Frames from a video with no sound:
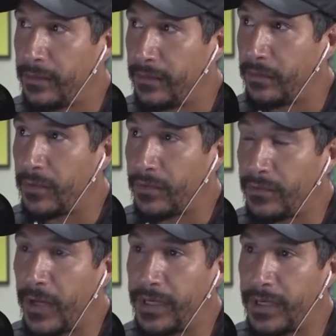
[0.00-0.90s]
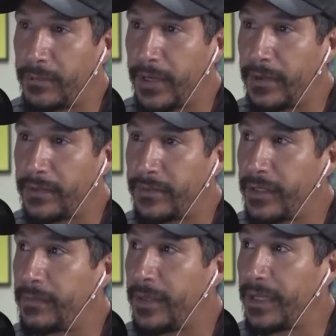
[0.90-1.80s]
the road you're talking about
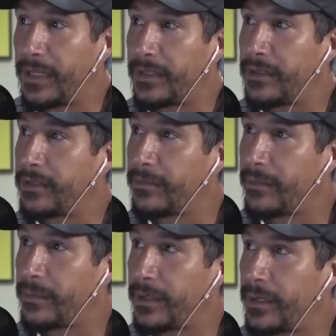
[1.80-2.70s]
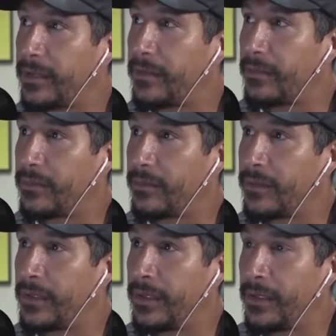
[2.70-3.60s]
and make it something that you
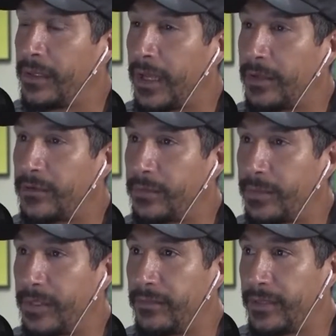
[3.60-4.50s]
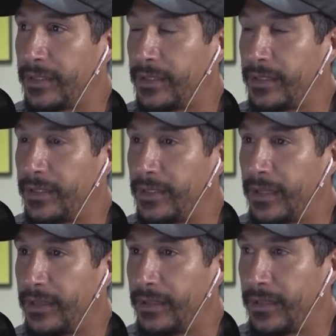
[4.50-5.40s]
actually believe in, then
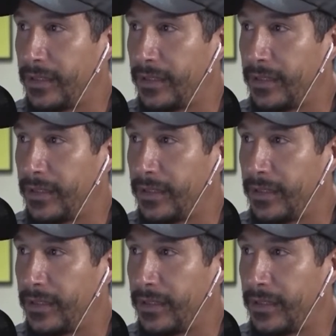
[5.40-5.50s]
I